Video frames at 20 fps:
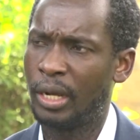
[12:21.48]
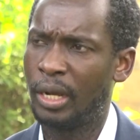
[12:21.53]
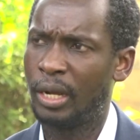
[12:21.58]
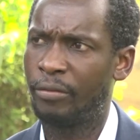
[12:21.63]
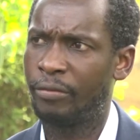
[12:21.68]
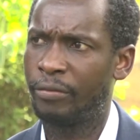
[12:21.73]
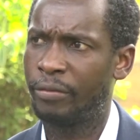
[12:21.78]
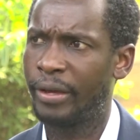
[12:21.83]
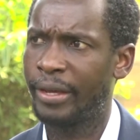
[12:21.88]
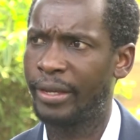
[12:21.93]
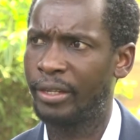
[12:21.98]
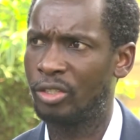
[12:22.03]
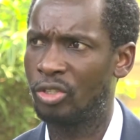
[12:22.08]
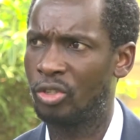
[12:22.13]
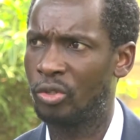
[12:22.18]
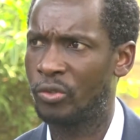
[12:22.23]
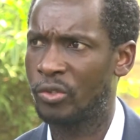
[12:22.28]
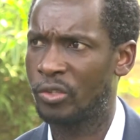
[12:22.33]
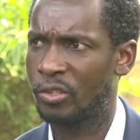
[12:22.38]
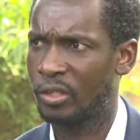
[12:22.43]
find
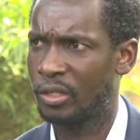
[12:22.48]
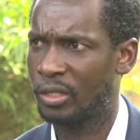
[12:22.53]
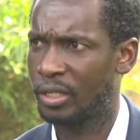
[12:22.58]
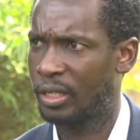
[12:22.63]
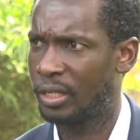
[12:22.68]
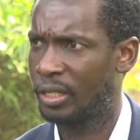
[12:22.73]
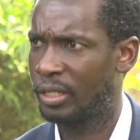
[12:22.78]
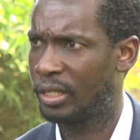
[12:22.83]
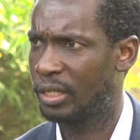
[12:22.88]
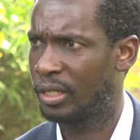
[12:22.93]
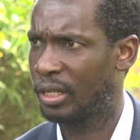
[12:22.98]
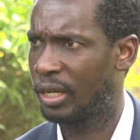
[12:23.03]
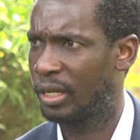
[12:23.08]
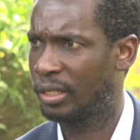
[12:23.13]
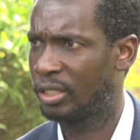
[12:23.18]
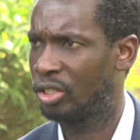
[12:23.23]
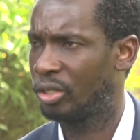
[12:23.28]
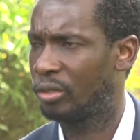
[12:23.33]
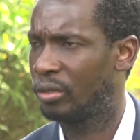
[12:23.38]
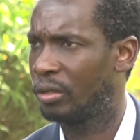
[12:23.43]
you seated
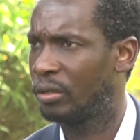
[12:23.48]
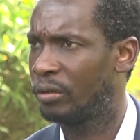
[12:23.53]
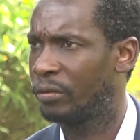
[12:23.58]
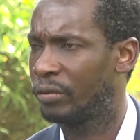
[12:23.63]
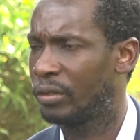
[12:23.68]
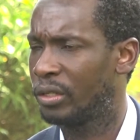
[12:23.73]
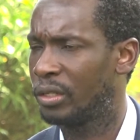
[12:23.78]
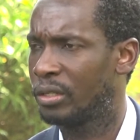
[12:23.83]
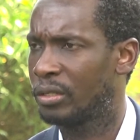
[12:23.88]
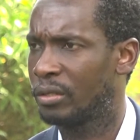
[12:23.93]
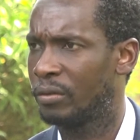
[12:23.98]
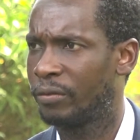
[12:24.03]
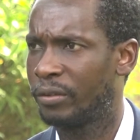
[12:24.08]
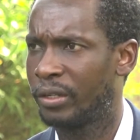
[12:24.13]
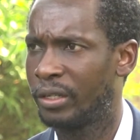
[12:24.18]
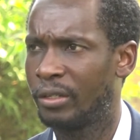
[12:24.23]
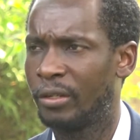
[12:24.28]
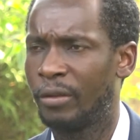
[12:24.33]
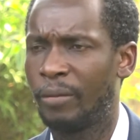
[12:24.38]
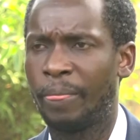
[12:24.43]
at your office or
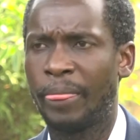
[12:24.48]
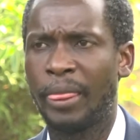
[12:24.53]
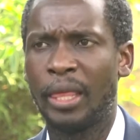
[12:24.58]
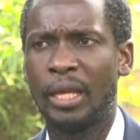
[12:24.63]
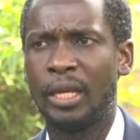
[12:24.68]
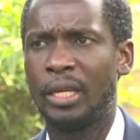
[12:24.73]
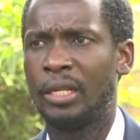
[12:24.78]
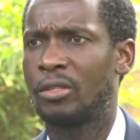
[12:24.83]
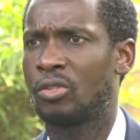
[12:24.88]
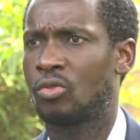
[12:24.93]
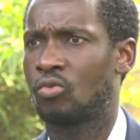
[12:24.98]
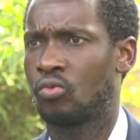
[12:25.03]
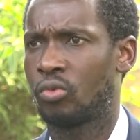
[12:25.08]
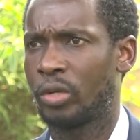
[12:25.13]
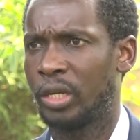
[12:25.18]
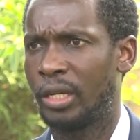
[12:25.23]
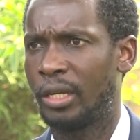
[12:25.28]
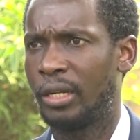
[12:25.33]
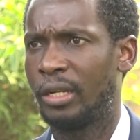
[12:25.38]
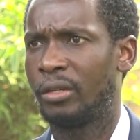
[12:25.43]
it's
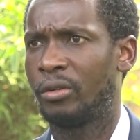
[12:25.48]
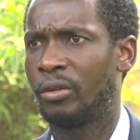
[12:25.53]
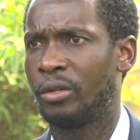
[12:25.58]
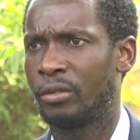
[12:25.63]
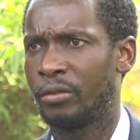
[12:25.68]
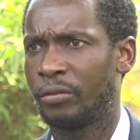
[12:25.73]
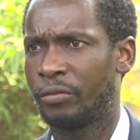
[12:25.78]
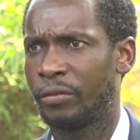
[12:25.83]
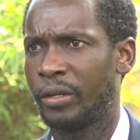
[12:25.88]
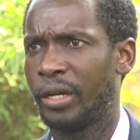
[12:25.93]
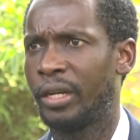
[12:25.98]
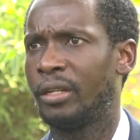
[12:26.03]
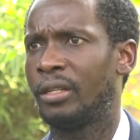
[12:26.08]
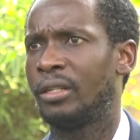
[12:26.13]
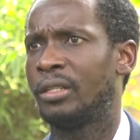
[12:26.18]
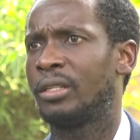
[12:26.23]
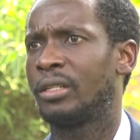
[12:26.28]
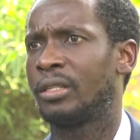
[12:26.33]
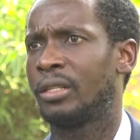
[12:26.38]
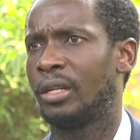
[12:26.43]
really going to
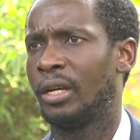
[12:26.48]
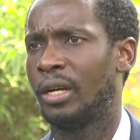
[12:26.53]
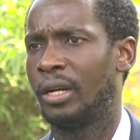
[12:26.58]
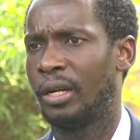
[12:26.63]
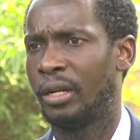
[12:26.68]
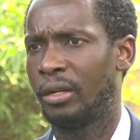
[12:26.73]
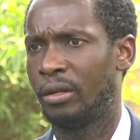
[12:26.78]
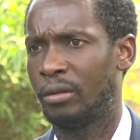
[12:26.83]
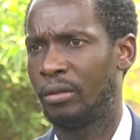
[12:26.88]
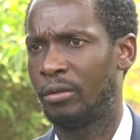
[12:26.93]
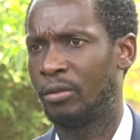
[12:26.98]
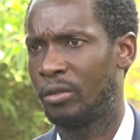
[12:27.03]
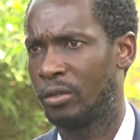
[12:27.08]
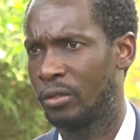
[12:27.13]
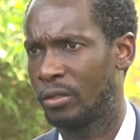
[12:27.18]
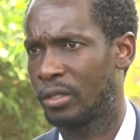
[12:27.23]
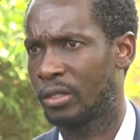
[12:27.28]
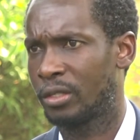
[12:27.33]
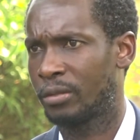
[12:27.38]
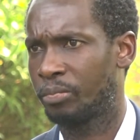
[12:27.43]
find
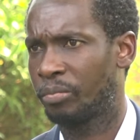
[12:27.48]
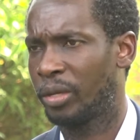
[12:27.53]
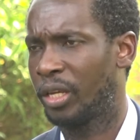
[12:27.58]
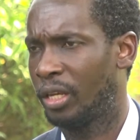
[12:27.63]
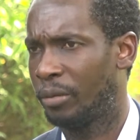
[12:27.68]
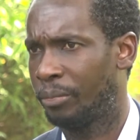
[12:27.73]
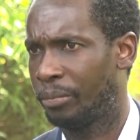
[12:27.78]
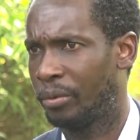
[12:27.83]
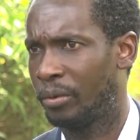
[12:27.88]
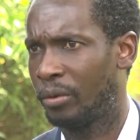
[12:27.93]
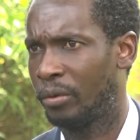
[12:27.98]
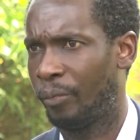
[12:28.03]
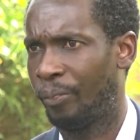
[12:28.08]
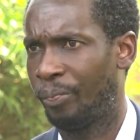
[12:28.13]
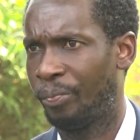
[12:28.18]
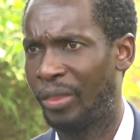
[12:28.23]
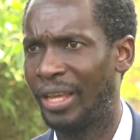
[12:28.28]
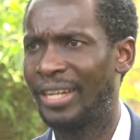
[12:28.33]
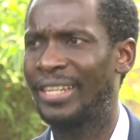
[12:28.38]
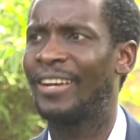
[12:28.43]
those people
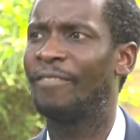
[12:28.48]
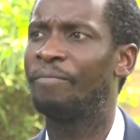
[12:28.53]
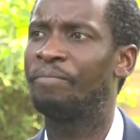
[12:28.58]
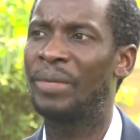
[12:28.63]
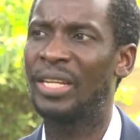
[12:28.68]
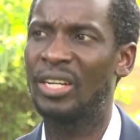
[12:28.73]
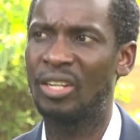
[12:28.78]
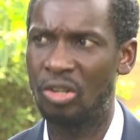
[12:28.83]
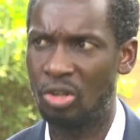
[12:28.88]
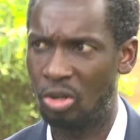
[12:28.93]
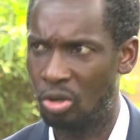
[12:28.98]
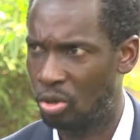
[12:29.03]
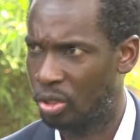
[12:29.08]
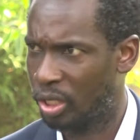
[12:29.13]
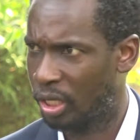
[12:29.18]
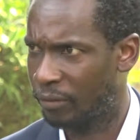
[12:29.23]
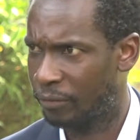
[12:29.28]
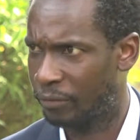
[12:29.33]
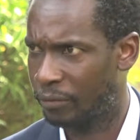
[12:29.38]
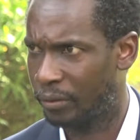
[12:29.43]
that have been
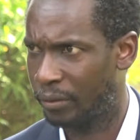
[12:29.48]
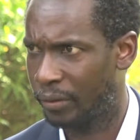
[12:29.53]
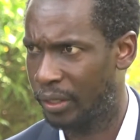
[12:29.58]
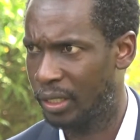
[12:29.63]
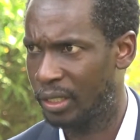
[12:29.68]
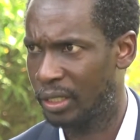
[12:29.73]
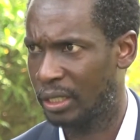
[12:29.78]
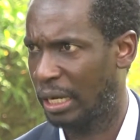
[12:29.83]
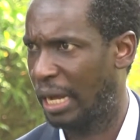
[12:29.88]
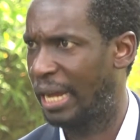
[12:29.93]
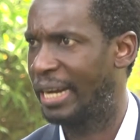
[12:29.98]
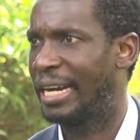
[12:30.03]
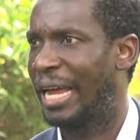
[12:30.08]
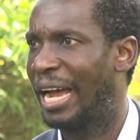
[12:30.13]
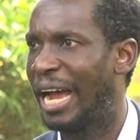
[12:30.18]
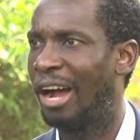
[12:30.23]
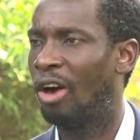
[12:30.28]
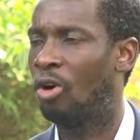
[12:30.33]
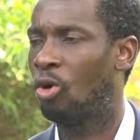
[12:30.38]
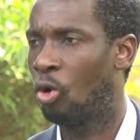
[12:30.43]
looking for it and
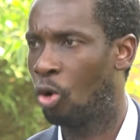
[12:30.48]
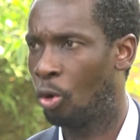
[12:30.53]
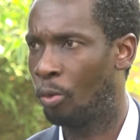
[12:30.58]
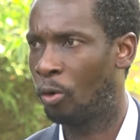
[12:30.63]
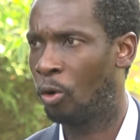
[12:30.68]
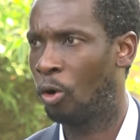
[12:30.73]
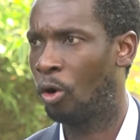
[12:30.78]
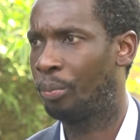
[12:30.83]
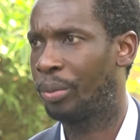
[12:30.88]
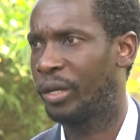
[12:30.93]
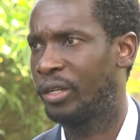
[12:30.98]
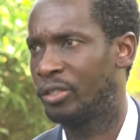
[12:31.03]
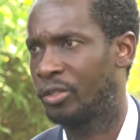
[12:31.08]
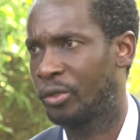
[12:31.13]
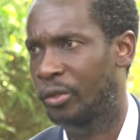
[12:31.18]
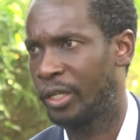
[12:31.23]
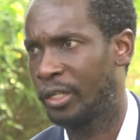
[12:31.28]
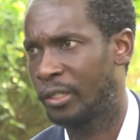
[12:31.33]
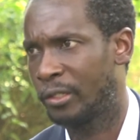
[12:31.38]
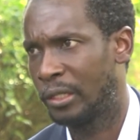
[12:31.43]
are all open to
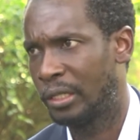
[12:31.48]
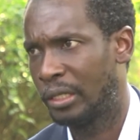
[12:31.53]
it,